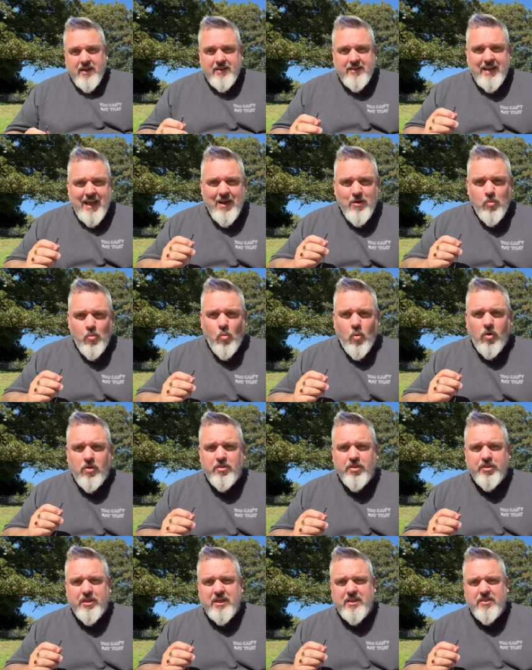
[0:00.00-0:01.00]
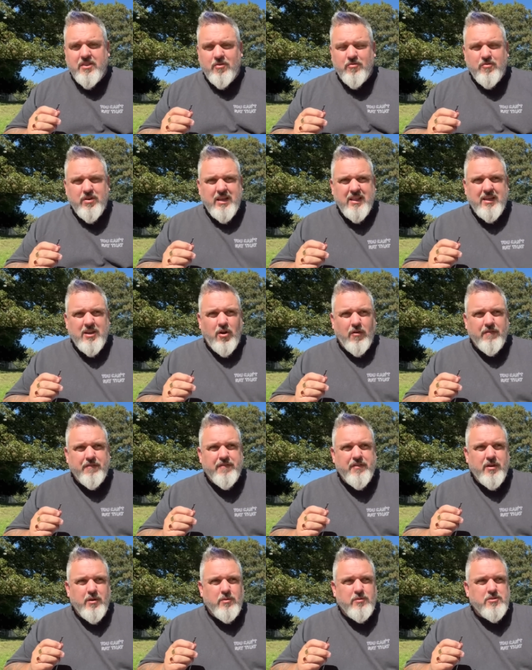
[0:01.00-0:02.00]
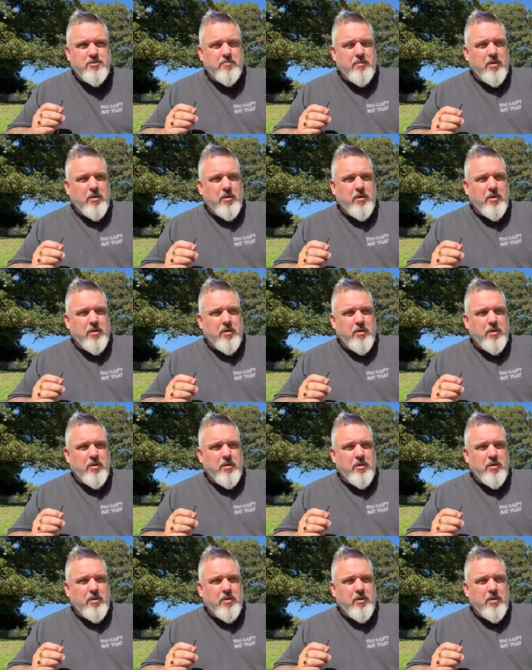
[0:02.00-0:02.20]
Now, one thing that really confused me